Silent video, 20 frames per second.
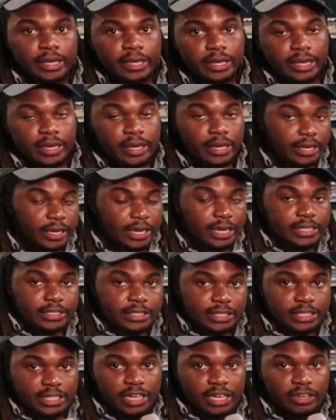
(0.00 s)
Hey guys,
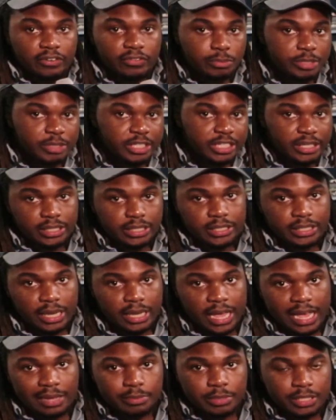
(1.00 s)
it's Ikenna from Sienci
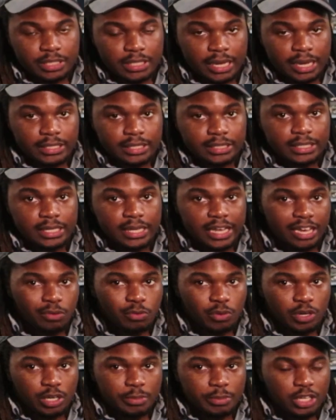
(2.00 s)
Labs, and today we're
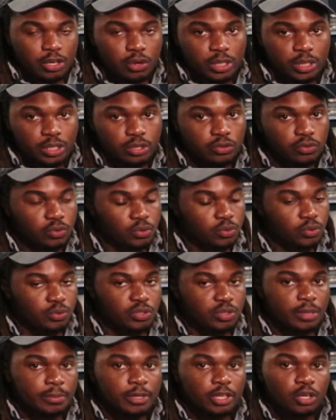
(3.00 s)
going to be going through
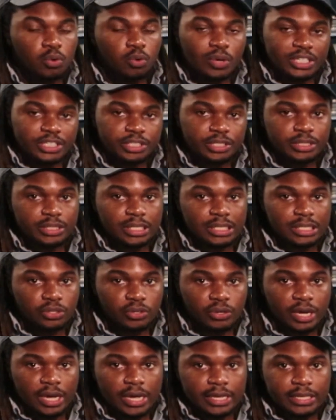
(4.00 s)
some of the questions that you
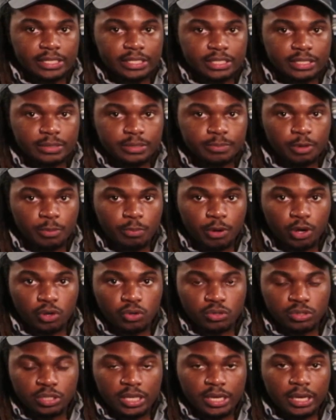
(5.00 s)
guys
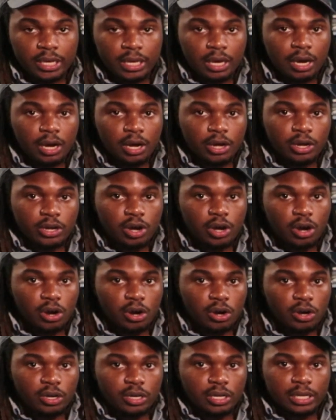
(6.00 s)
propose on
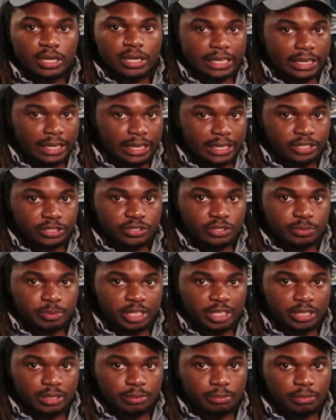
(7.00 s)
our
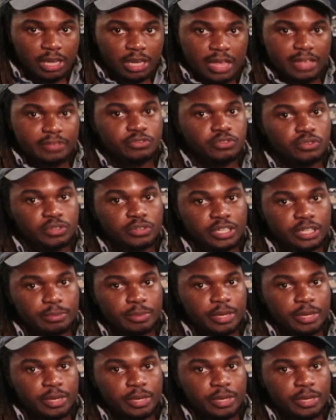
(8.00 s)
LaserBeam Livestream.